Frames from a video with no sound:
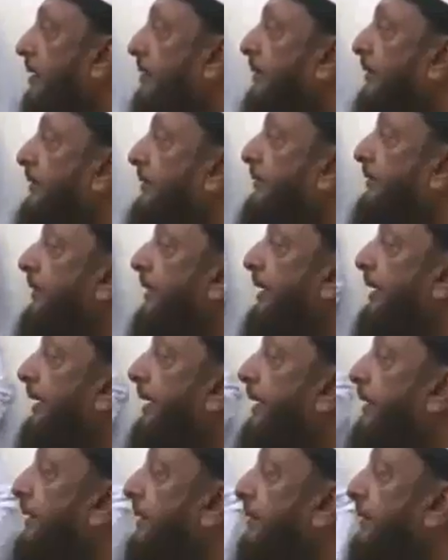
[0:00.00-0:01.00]
Number
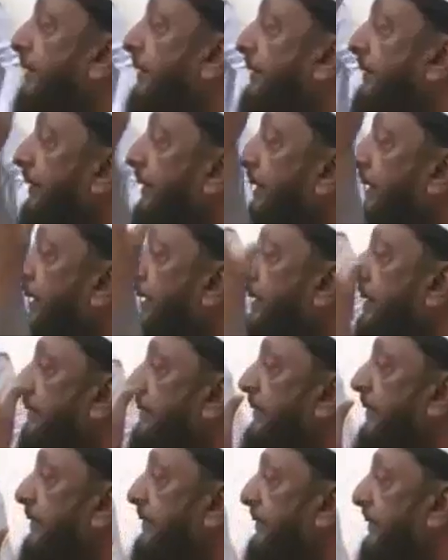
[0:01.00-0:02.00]
three, the return
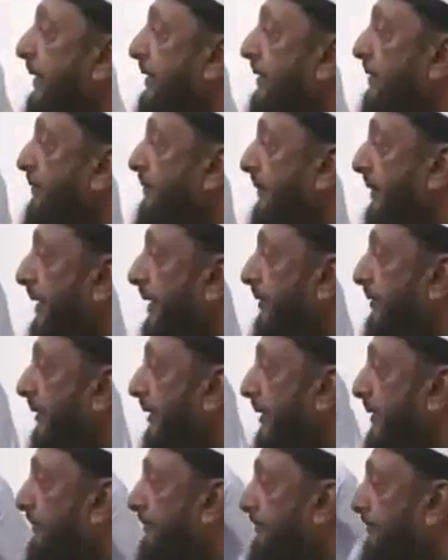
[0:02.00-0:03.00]
of the Son of
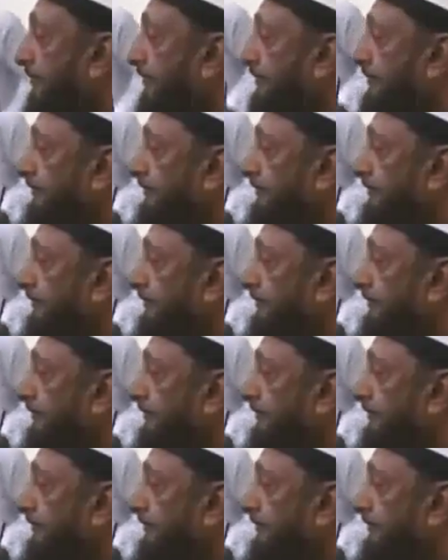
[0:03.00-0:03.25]
Mary.